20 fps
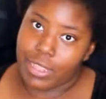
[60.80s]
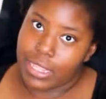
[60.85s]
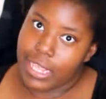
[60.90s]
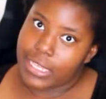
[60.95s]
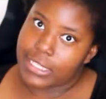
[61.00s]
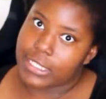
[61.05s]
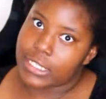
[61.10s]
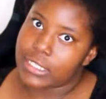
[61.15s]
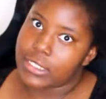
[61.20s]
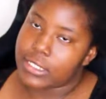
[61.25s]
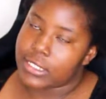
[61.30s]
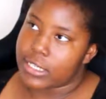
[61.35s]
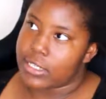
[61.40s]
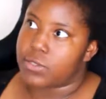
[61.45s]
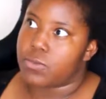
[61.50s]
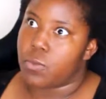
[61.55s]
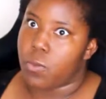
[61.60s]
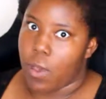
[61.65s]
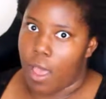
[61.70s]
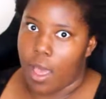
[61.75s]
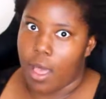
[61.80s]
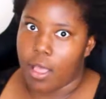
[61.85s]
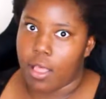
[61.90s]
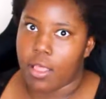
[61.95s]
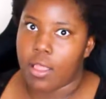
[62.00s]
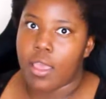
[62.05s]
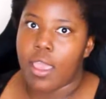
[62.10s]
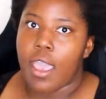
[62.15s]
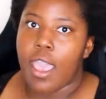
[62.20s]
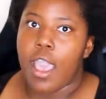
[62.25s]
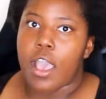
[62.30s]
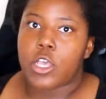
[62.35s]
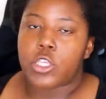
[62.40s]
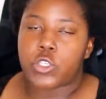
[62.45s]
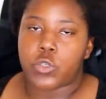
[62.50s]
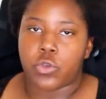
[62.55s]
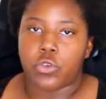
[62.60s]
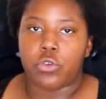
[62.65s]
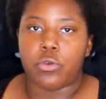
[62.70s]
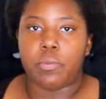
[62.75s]
lessons as well,
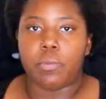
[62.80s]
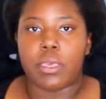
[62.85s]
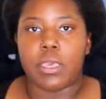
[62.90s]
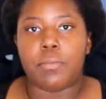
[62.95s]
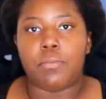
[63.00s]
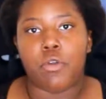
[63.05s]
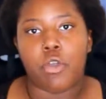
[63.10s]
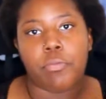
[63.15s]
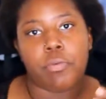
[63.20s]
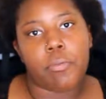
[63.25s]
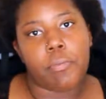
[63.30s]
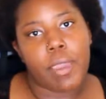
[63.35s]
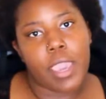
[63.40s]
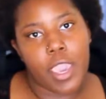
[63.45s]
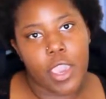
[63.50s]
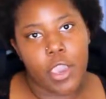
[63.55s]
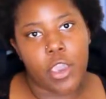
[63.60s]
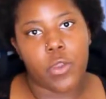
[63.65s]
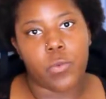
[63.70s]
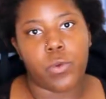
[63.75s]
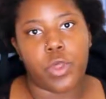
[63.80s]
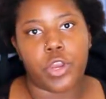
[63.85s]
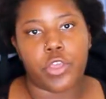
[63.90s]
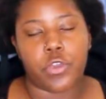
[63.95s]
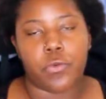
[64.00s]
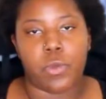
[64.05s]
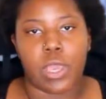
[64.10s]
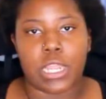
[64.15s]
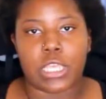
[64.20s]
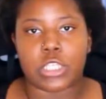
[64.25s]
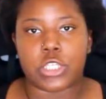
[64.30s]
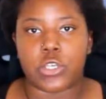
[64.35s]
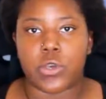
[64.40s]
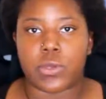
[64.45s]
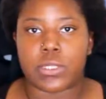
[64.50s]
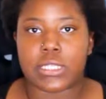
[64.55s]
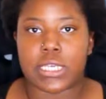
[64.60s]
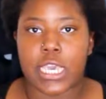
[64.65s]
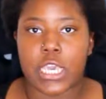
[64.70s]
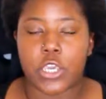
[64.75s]
so you'll be more prepared when you're ready to
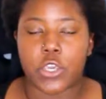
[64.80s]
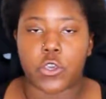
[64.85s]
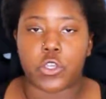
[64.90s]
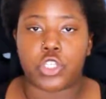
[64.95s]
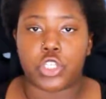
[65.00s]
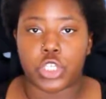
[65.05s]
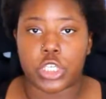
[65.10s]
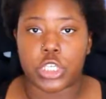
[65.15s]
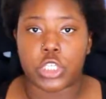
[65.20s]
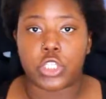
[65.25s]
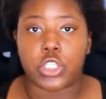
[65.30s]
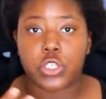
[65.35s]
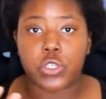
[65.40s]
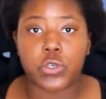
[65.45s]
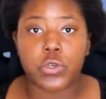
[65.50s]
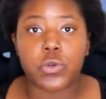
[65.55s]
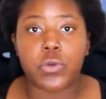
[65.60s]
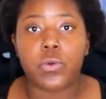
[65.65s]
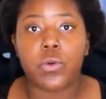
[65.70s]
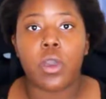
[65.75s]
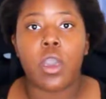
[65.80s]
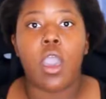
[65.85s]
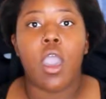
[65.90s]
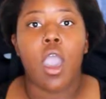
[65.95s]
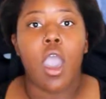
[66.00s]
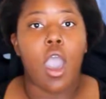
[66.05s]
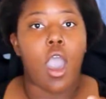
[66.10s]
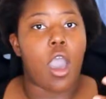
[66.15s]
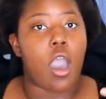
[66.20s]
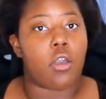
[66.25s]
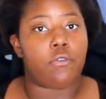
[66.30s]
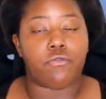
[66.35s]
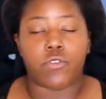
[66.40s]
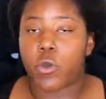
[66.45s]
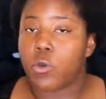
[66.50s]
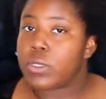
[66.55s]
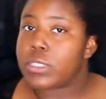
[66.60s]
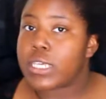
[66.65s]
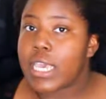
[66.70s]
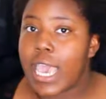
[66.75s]
go take your G2
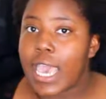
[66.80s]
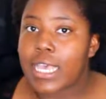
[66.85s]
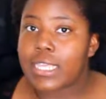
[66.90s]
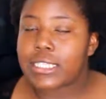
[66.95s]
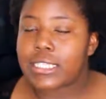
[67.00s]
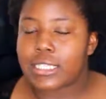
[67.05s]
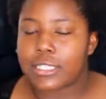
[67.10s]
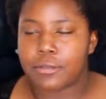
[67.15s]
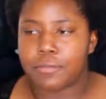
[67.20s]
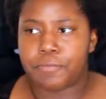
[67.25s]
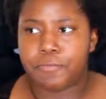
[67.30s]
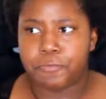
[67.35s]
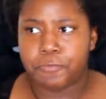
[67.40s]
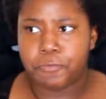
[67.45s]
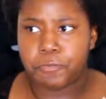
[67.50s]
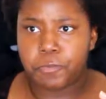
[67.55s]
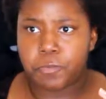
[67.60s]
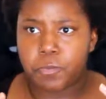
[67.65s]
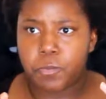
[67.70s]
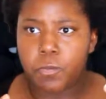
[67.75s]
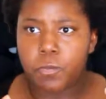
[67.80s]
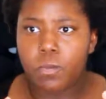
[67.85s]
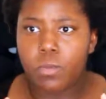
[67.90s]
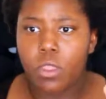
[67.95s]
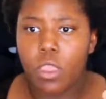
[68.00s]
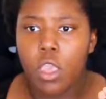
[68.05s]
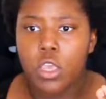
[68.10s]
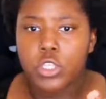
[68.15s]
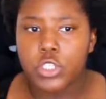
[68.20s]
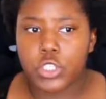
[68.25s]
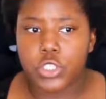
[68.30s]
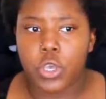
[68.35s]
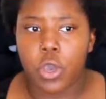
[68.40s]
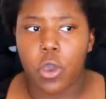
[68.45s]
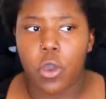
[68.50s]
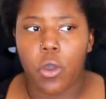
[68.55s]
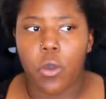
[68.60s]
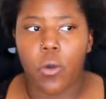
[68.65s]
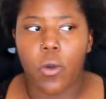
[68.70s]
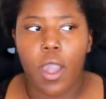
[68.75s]
road test.
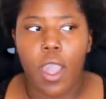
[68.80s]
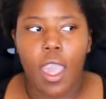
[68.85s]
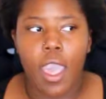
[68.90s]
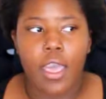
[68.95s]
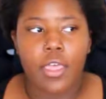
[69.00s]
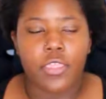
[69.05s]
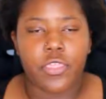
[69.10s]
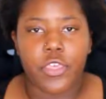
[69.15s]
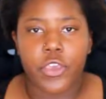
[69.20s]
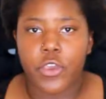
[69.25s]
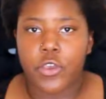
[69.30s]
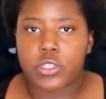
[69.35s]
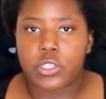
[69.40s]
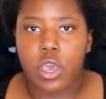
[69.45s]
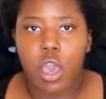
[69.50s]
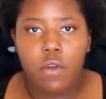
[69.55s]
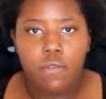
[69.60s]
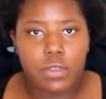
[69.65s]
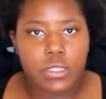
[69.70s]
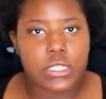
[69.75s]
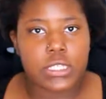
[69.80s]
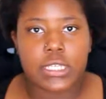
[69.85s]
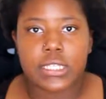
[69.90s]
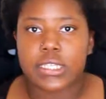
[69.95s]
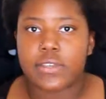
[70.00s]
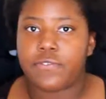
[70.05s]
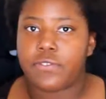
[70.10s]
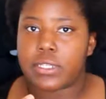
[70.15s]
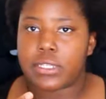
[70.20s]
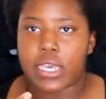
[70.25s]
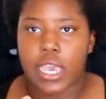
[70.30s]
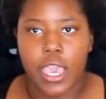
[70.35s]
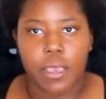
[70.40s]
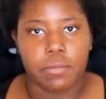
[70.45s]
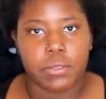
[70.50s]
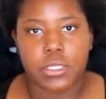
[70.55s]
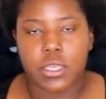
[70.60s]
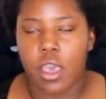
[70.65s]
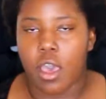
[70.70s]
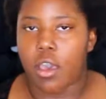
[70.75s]
So there's obviously different
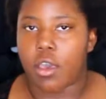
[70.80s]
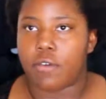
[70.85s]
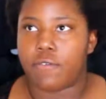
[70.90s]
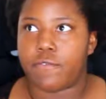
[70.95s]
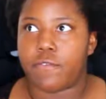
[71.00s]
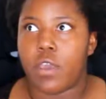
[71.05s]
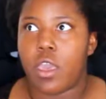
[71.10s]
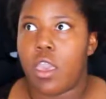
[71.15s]
types of